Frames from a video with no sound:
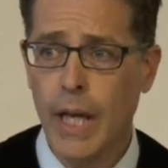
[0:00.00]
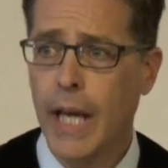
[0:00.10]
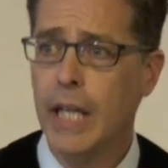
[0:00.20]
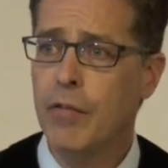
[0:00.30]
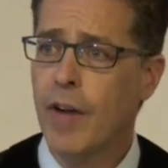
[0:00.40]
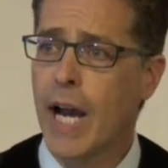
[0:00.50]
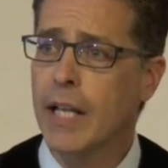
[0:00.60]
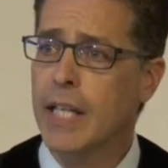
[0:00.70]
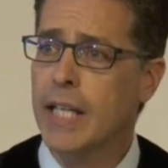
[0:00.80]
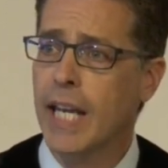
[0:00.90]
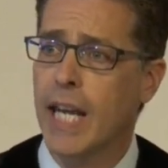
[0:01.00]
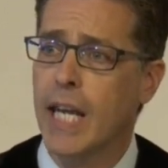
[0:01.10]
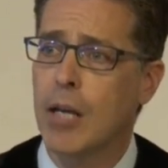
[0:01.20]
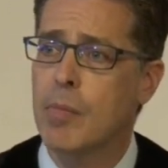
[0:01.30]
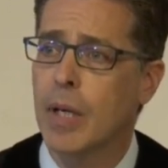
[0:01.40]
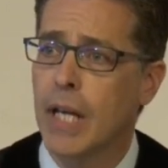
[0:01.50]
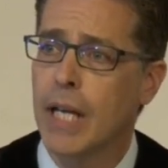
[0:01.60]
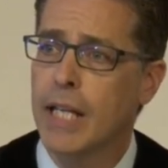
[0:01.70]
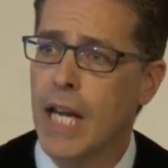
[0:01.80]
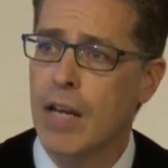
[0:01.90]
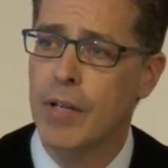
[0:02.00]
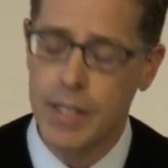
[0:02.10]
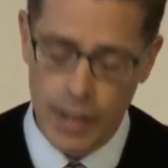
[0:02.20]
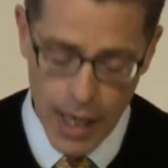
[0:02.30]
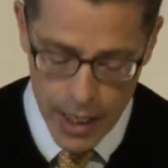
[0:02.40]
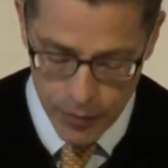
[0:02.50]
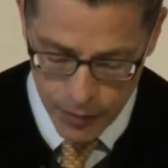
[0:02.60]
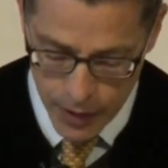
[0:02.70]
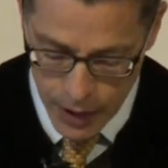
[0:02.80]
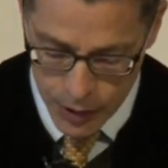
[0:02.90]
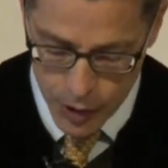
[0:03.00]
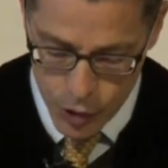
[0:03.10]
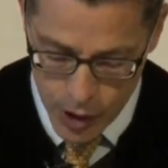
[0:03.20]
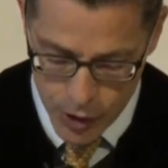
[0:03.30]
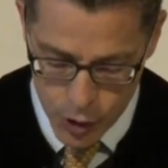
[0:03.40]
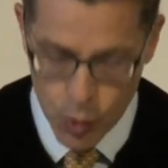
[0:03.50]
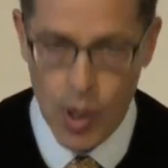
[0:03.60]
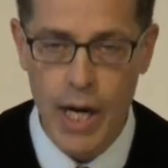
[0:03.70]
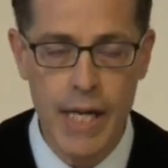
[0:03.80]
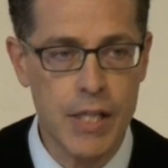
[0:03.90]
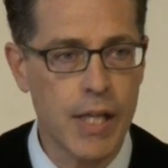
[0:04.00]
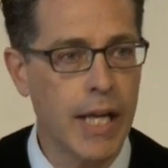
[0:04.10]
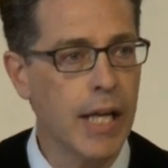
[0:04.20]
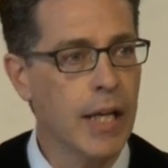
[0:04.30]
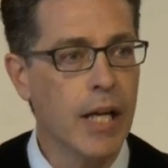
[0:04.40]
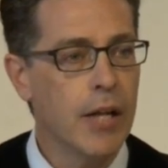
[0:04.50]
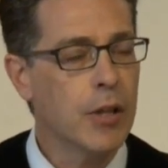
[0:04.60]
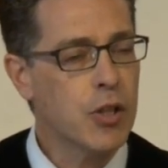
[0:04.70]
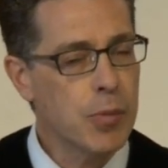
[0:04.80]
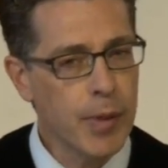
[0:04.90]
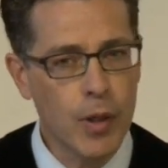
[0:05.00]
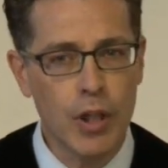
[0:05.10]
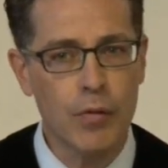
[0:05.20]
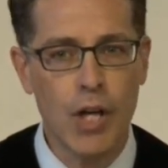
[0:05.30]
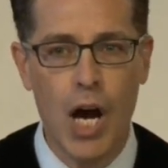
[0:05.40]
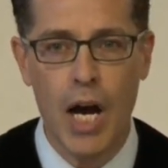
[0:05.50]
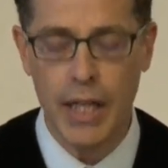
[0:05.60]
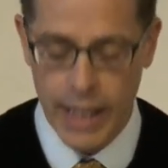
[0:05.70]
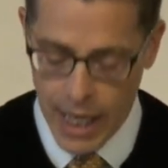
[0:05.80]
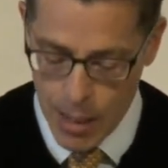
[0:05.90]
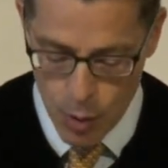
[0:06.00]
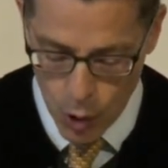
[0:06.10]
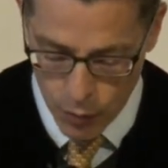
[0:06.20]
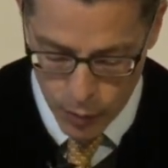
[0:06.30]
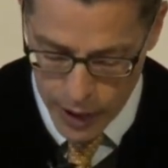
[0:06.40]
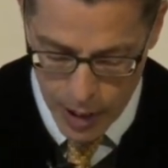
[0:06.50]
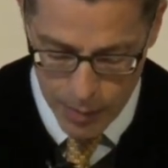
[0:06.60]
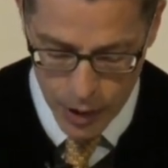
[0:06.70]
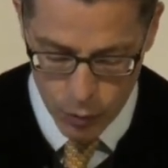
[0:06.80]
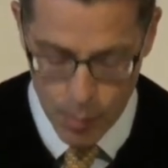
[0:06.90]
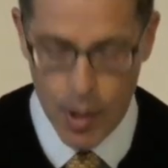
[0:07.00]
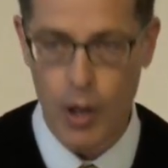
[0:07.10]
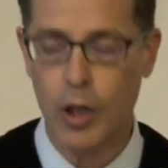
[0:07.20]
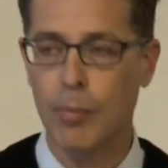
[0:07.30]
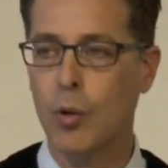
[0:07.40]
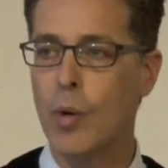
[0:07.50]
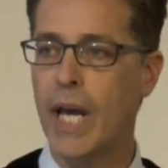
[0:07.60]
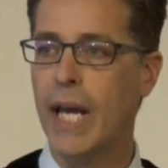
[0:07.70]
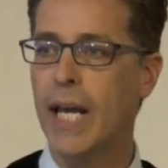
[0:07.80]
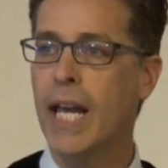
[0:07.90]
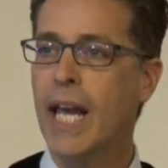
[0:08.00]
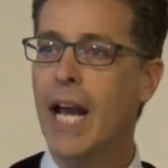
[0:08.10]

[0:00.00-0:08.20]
And he finally came and gave his life to Jesus Christ, and a, the Spirit of God came over him in a remarkable way.